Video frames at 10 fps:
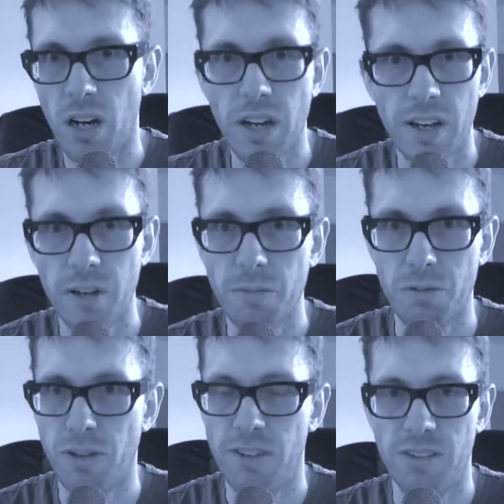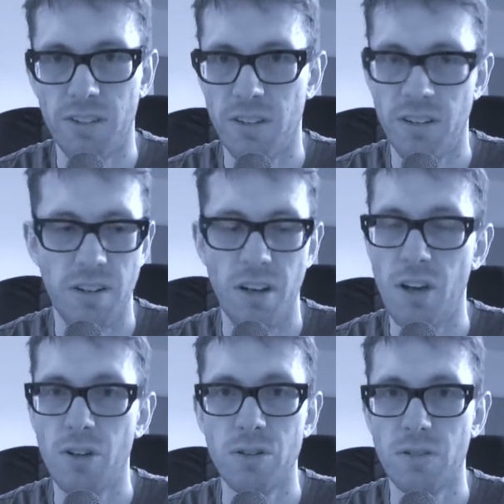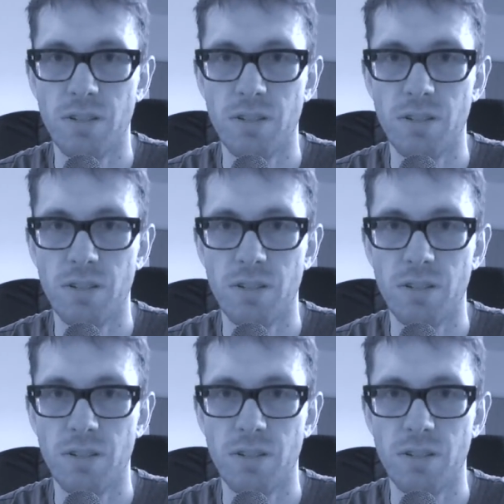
I don't profess to know.